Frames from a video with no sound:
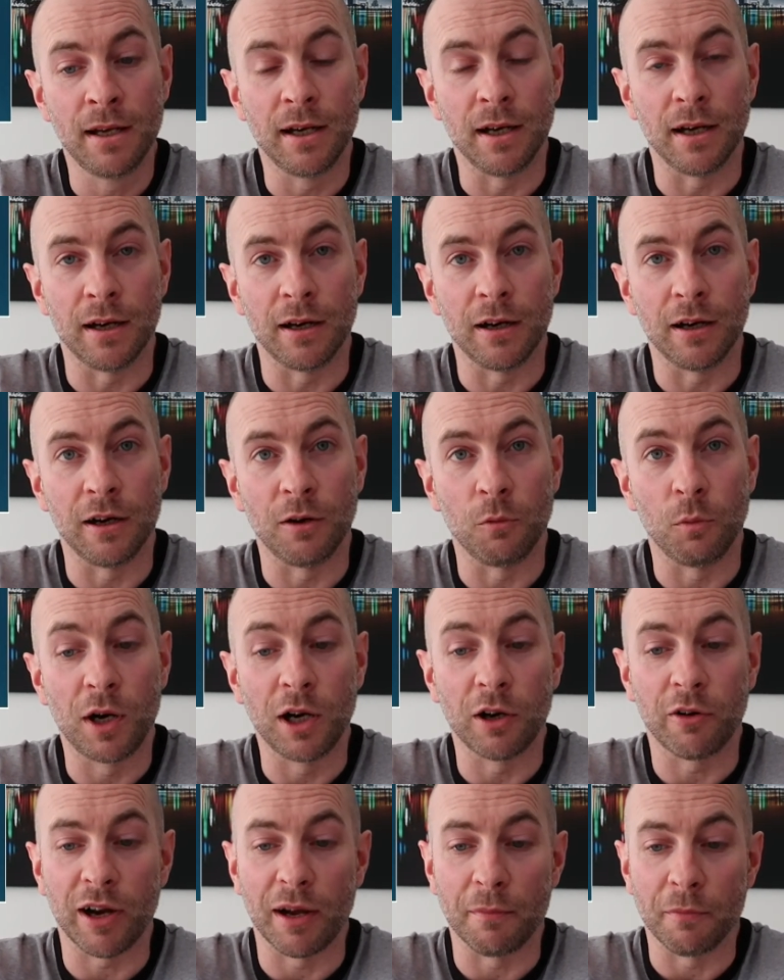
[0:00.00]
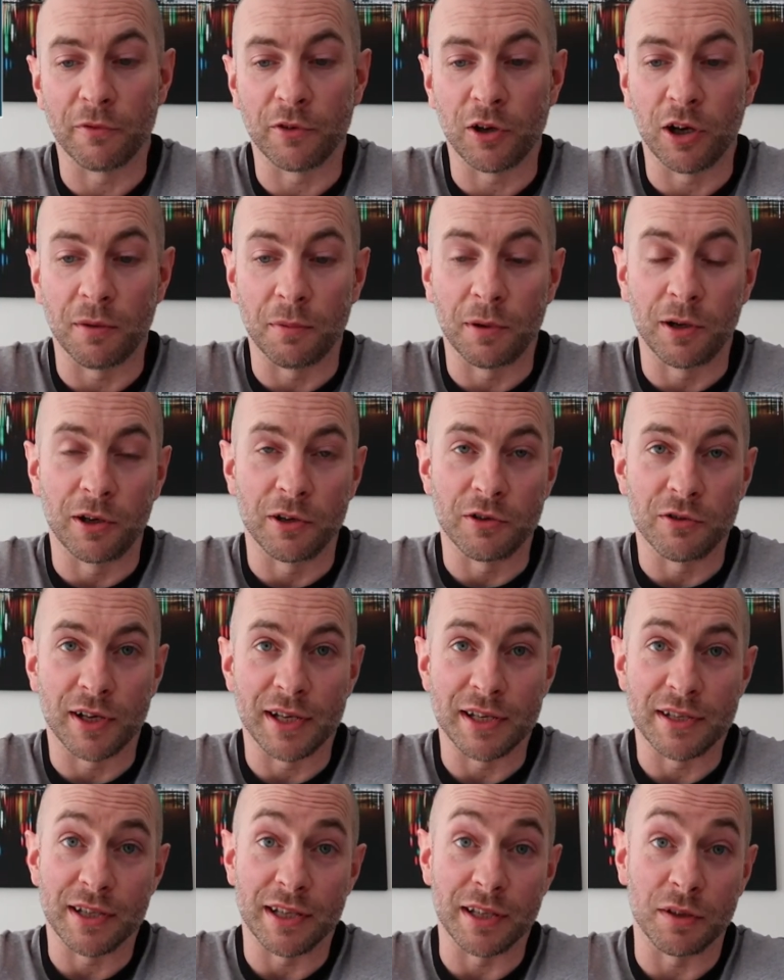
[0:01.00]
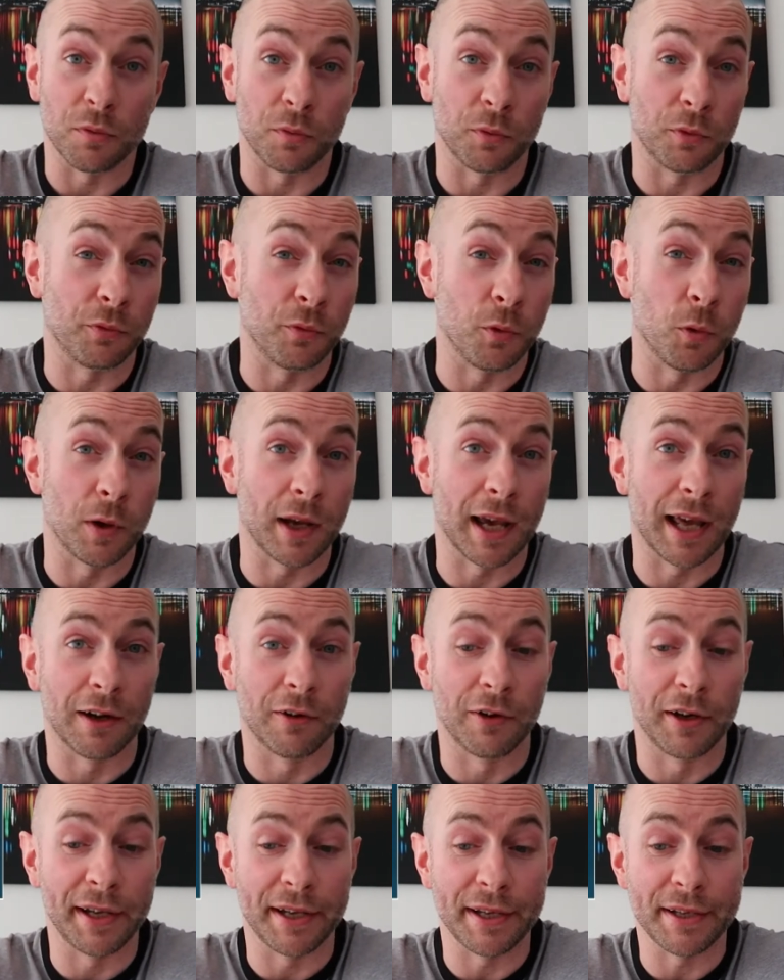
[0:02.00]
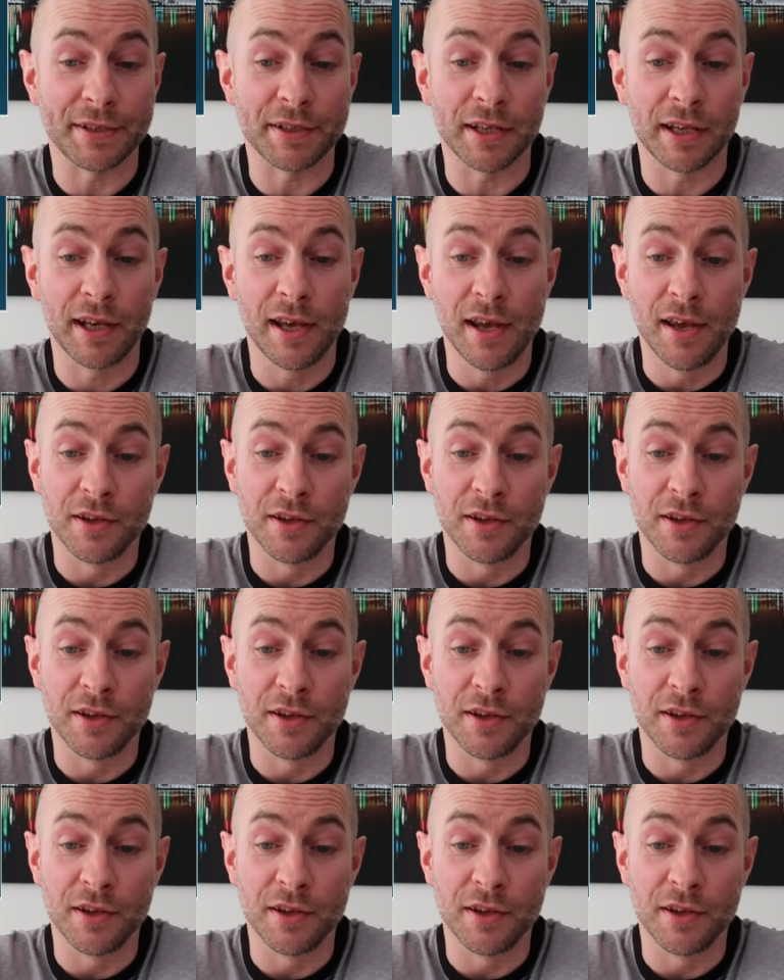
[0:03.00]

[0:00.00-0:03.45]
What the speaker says: 1 gram of carbohydrates equals 4 calories.